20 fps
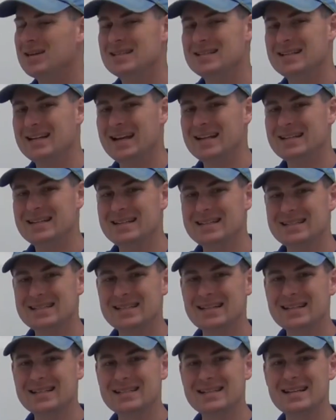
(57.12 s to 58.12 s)
you get to
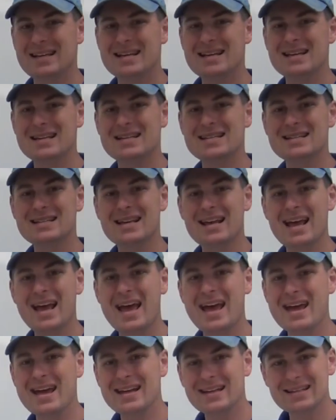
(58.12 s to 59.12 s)

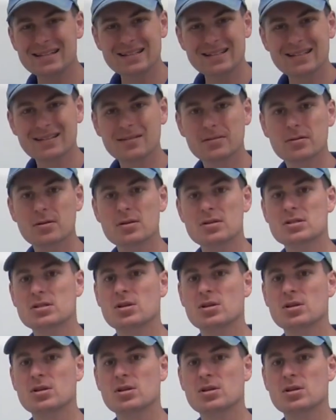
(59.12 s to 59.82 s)
1968, you